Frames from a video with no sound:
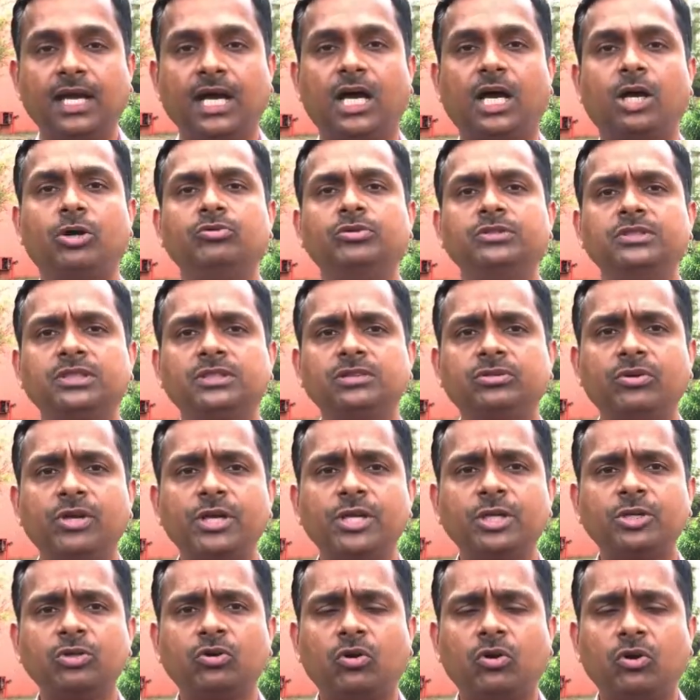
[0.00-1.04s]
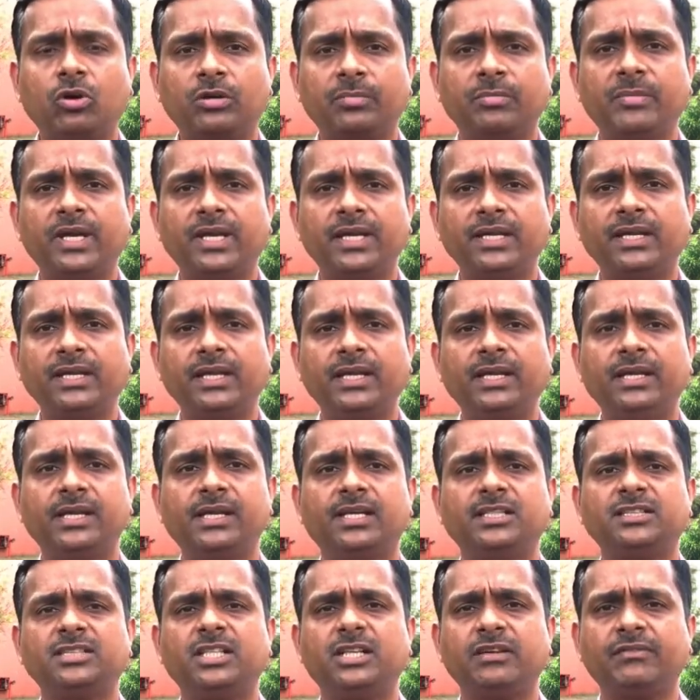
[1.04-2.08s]
How is it going to augment
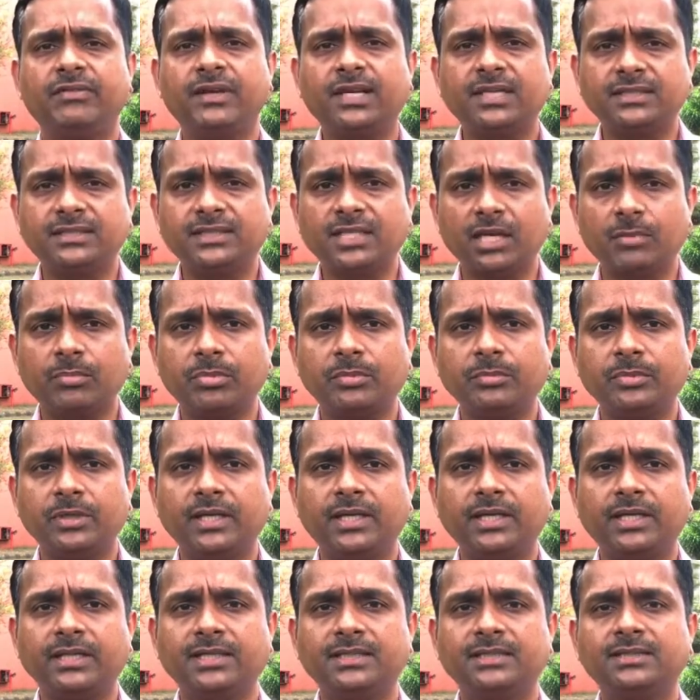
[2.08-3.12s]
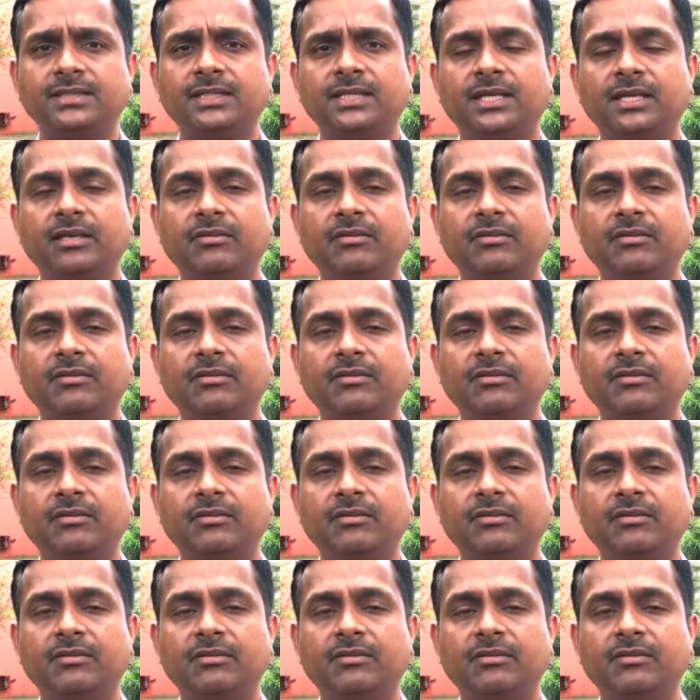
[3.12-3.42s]
India's defense capabilities